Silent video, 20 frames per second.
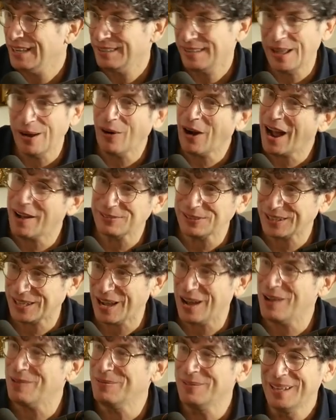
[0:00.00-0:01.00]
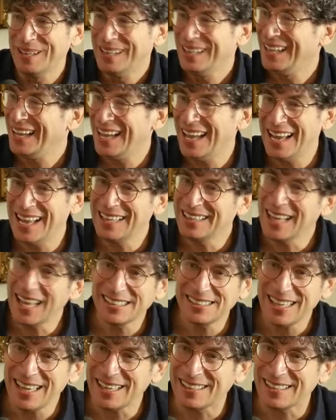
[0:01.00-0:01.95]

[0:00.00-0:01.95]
They don't have to come. Yeah. And that's